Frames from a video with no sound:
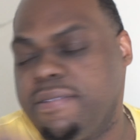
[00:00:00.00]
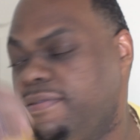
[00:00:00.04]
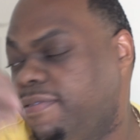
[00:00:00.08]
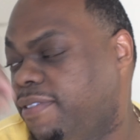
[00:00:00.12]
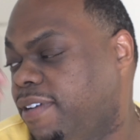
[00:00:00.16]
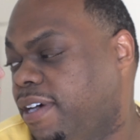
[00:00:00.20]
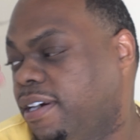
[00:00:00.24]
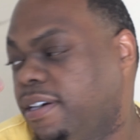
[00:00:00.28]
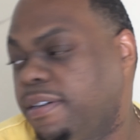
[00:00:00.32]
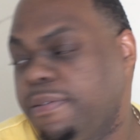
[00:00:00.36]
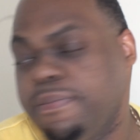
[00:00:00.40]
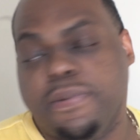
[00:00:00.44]

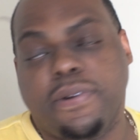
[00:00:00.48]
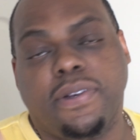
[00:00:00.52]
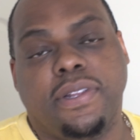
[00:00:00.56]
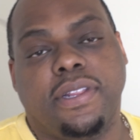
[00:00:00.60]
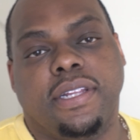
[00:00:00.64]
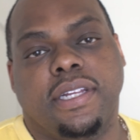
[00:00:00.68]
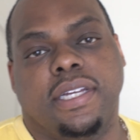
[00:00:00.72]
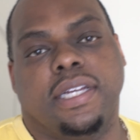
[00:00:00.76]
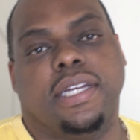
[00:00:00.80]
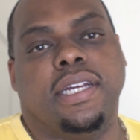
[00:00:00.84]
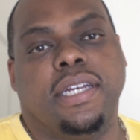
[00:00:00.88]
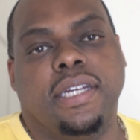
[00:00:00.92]
fire up on
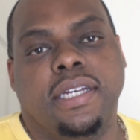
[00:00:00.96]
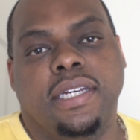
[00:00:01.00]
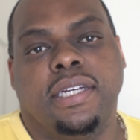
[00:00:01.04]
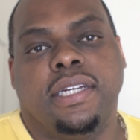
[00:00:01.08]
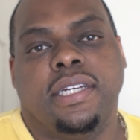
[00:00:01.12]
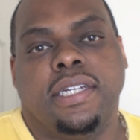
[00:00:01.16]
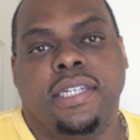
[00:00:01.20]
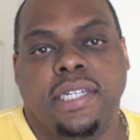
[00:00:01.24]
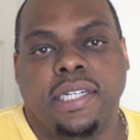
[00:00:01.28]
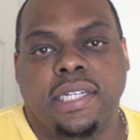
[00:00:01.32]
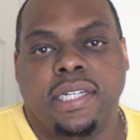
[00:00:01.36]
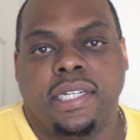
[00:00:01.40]
the
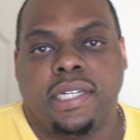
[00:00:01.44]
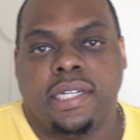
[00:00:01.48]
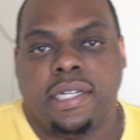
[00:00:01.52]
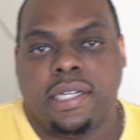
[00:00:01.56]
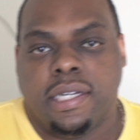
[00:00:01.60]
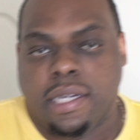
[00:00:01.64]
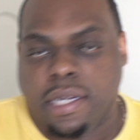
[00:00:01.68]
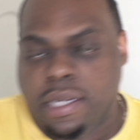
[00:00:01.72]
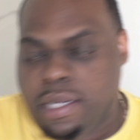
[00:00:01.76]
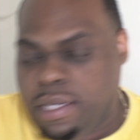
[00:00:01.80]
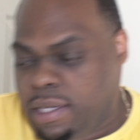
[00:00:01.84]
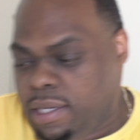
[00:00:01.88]

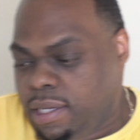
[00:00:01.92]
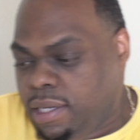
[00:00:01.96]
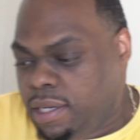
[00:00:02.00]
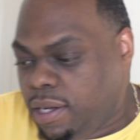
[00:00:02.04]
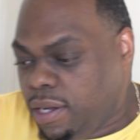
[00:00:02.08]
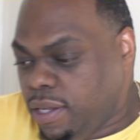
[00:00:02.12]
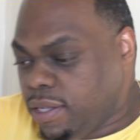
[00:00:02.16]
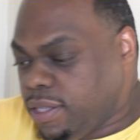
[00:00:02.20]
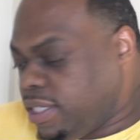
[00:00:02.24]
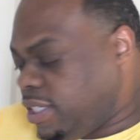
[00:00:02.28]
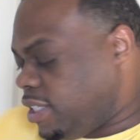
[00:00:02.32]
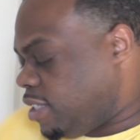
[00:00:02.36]

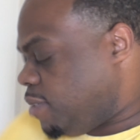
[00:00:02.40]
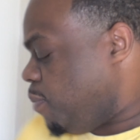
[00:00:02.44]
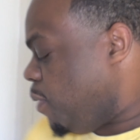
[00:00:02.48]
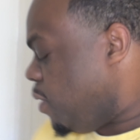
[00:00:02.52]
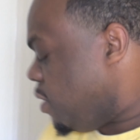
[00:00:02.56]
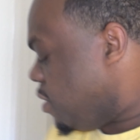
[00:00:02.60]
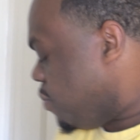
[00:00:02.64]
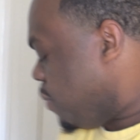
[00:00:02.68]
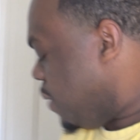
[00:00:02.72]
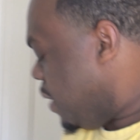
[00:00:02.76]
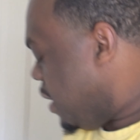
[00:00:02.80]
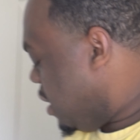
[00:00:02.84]
on the
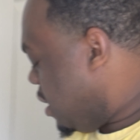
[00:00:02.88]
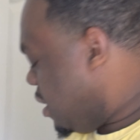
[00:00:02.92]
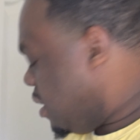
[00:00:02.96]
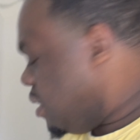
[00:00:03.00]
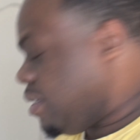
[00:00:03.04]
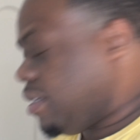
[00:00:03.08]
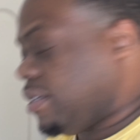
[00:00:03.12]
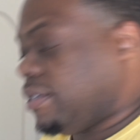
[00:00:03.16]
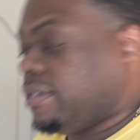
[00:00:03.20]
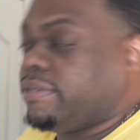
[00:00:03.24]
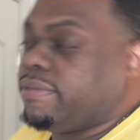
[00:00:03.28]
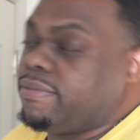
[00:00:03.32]
smart switch.
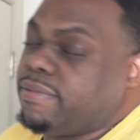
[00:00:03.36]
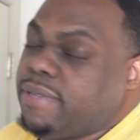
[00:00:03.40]
So